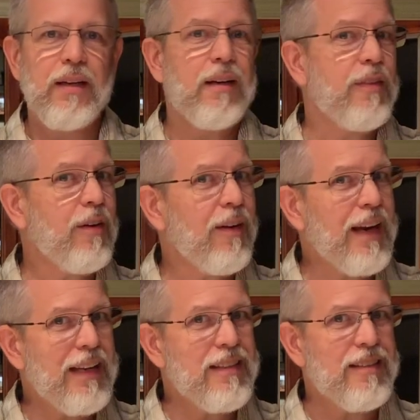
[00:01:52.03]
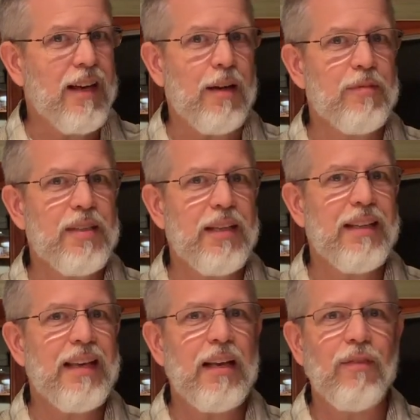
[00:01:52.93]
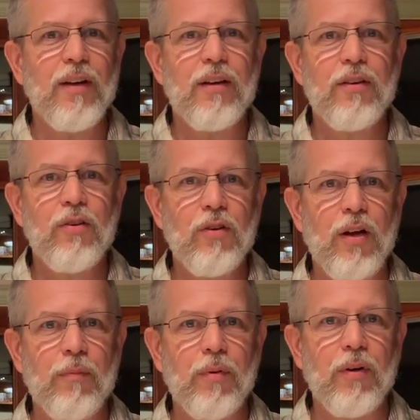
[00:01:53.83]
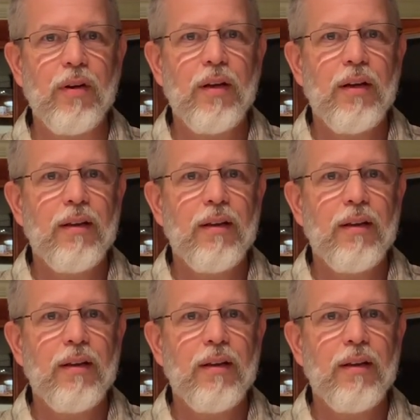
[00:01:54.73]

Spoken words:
Now there are enzymes in the end of a cucumber